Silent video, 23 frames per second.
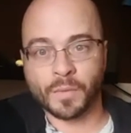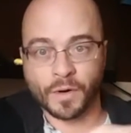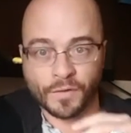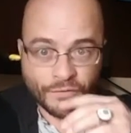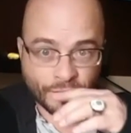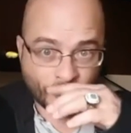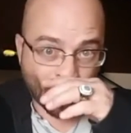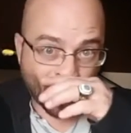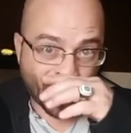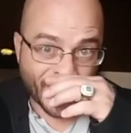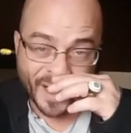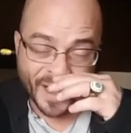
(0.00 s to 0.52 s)

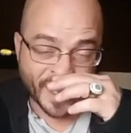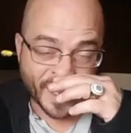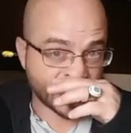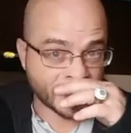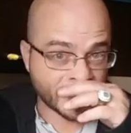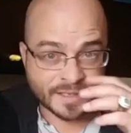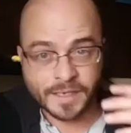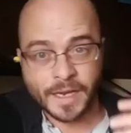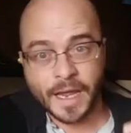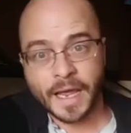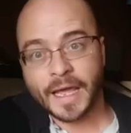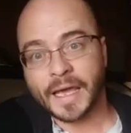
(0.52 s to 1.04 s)
four
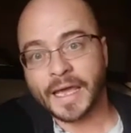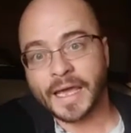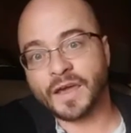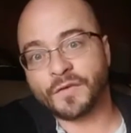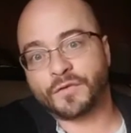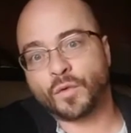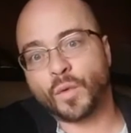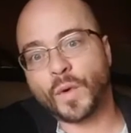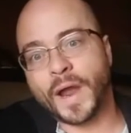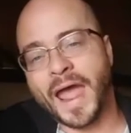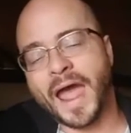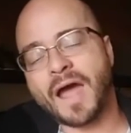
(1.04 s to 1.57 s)
is
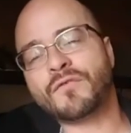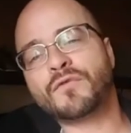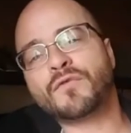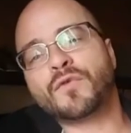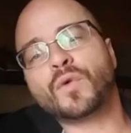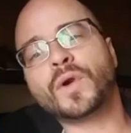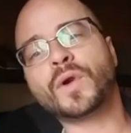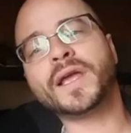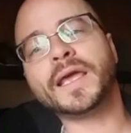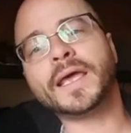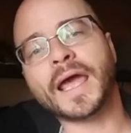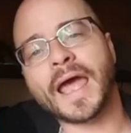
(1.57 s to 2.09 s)
if we
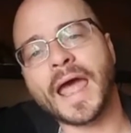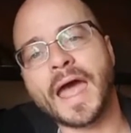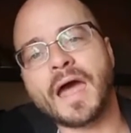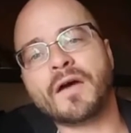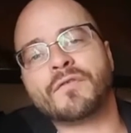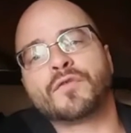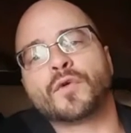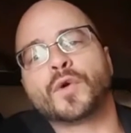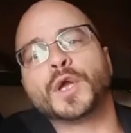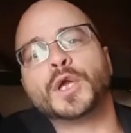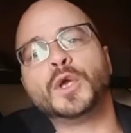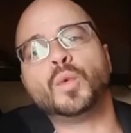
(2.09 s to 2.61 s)

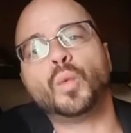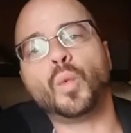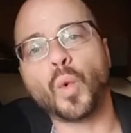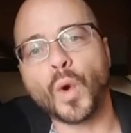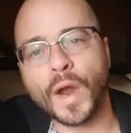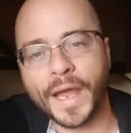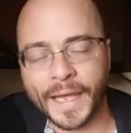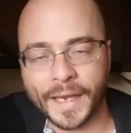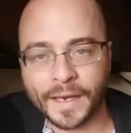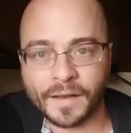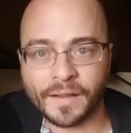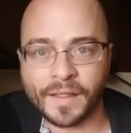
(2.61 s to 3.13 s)
every
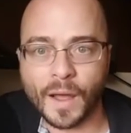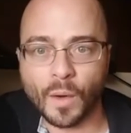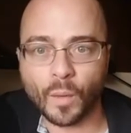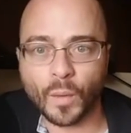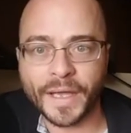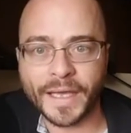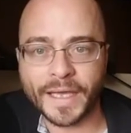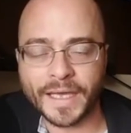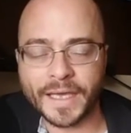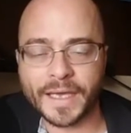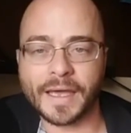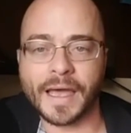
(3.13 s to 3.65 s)
win that
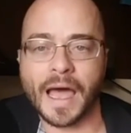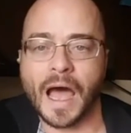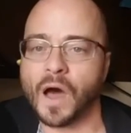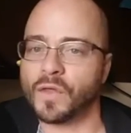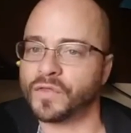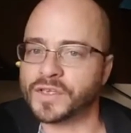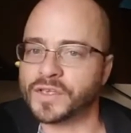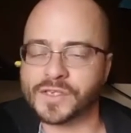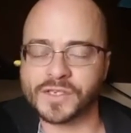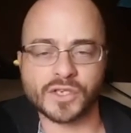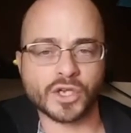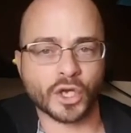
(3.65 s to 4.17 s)
we eke out.
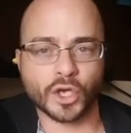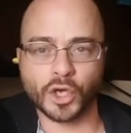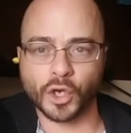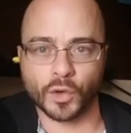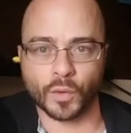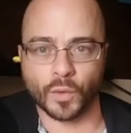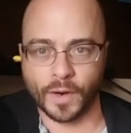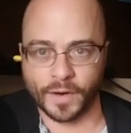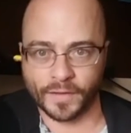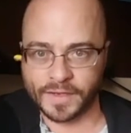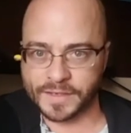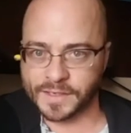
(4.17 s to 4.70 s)
This is a good
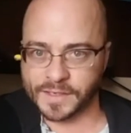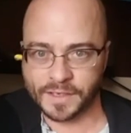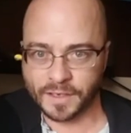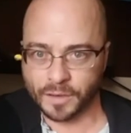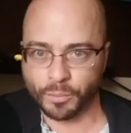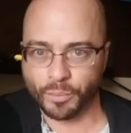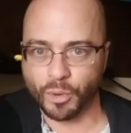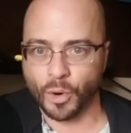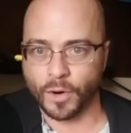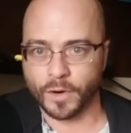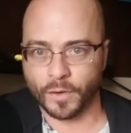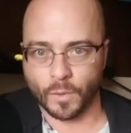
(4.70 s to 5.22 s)
one. This is an
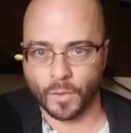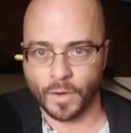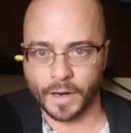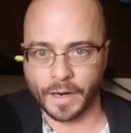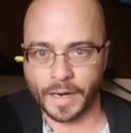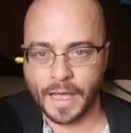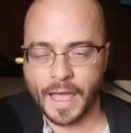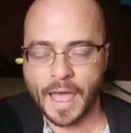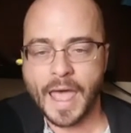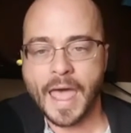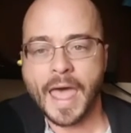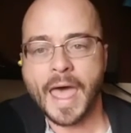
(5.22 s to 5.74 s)
important one.
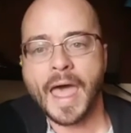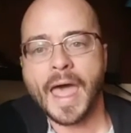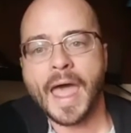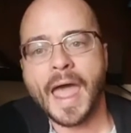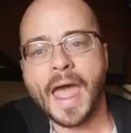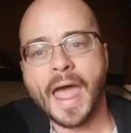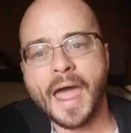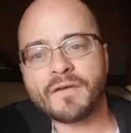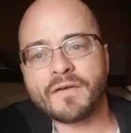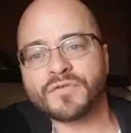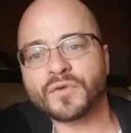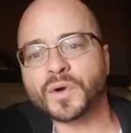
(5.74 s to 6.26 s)

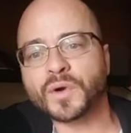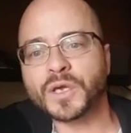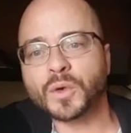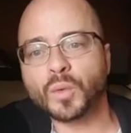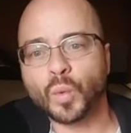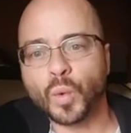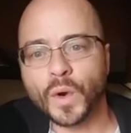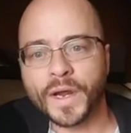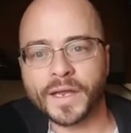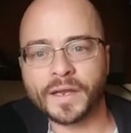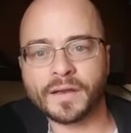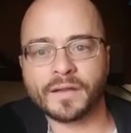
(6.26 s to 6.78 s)
Every
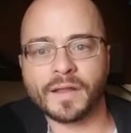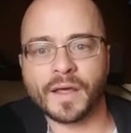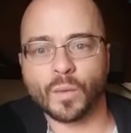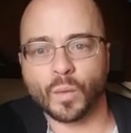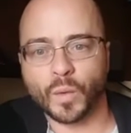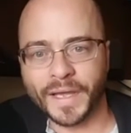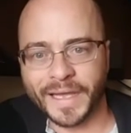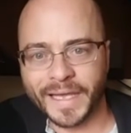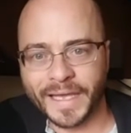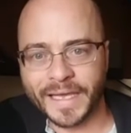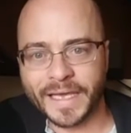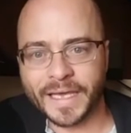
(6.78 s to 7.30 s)
win that
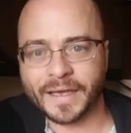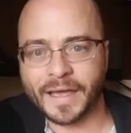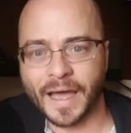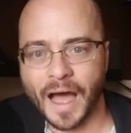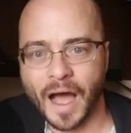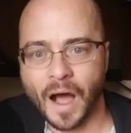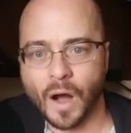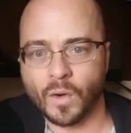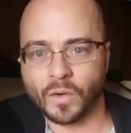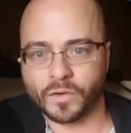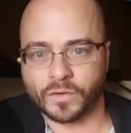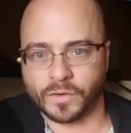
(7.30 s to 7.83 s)
we eke
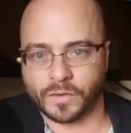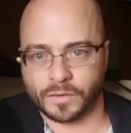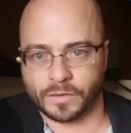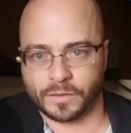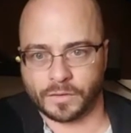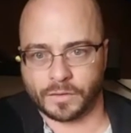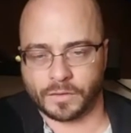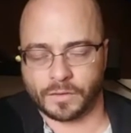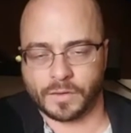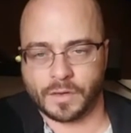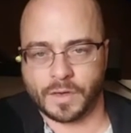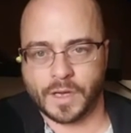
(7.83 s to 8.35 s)
out
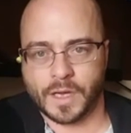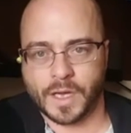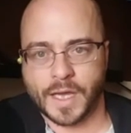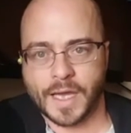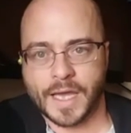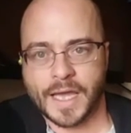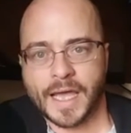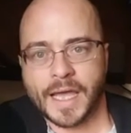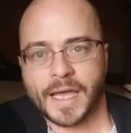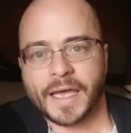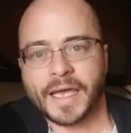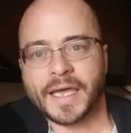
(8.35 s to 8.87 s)

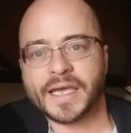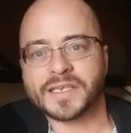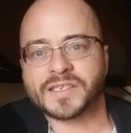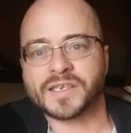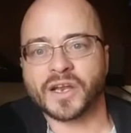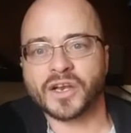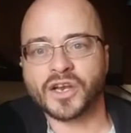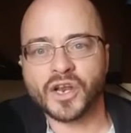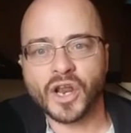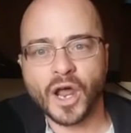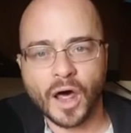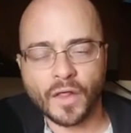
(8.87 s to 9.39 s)
is
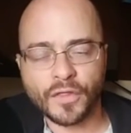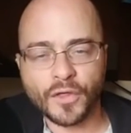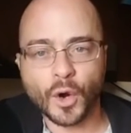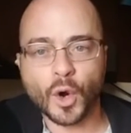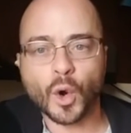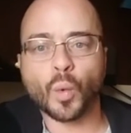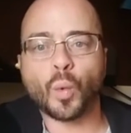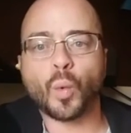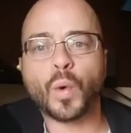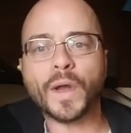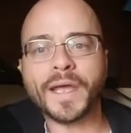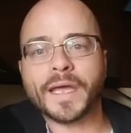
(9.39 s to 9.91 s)

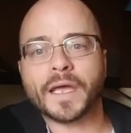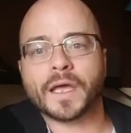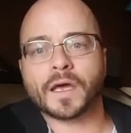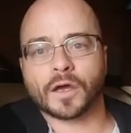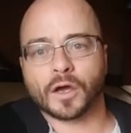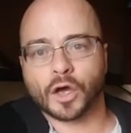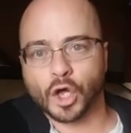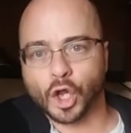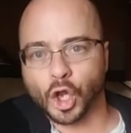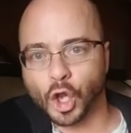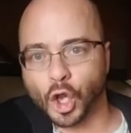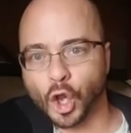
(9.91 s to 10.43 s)
another week
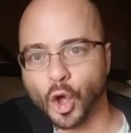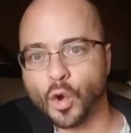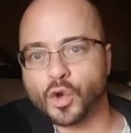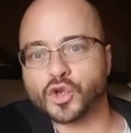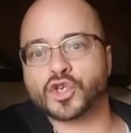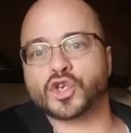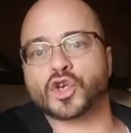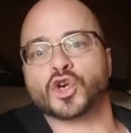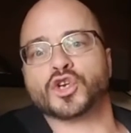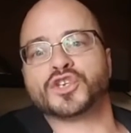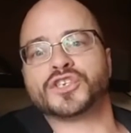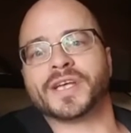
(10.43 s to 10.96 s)

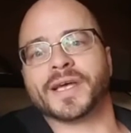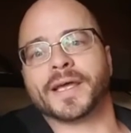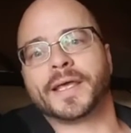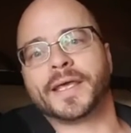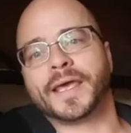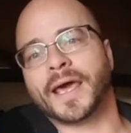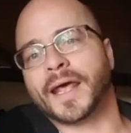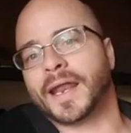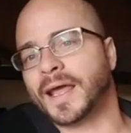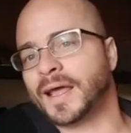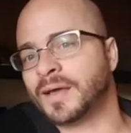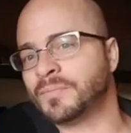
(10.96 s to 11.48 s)
closer to
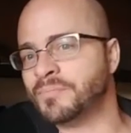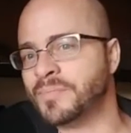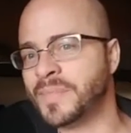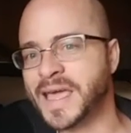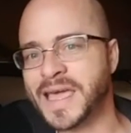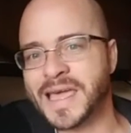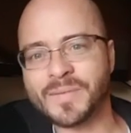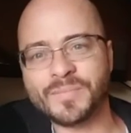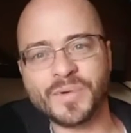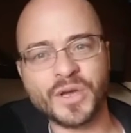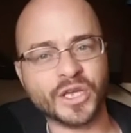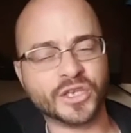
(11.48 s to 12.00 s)
getting
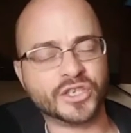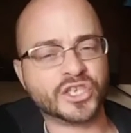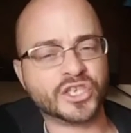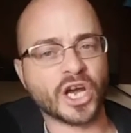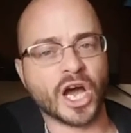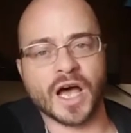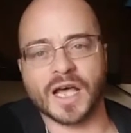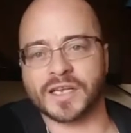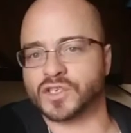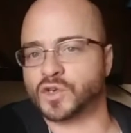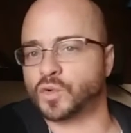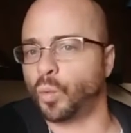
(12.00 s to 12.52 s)
maybe
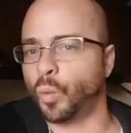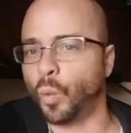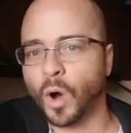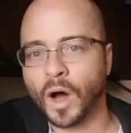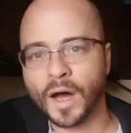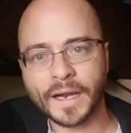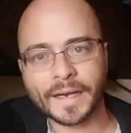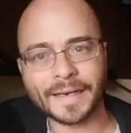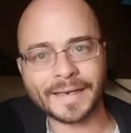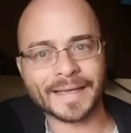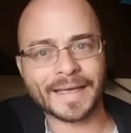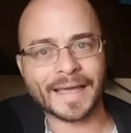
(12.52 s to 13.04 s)
just
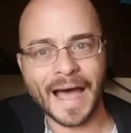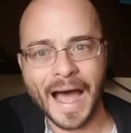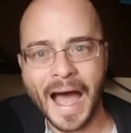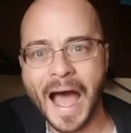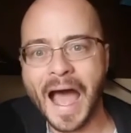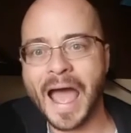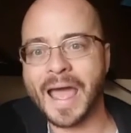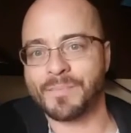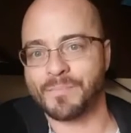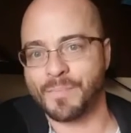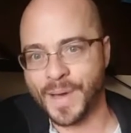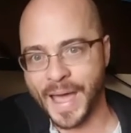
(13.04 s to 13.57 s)
one
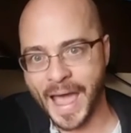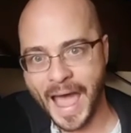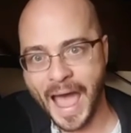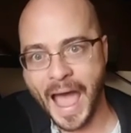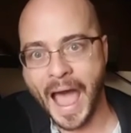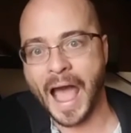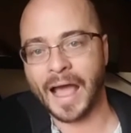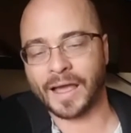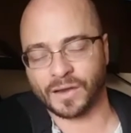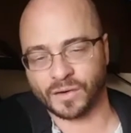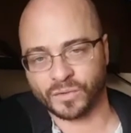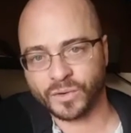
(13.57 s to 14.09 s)
guy
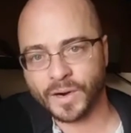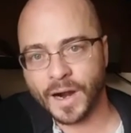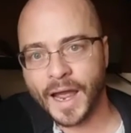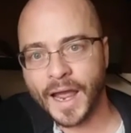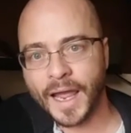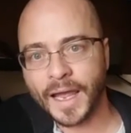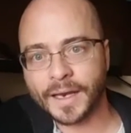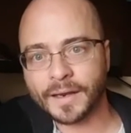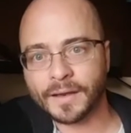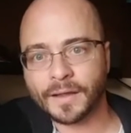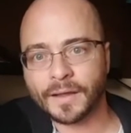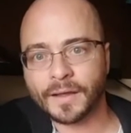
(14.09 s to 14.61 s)
back,
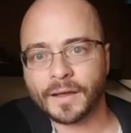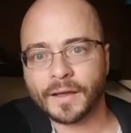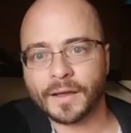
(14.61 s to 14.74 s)
right?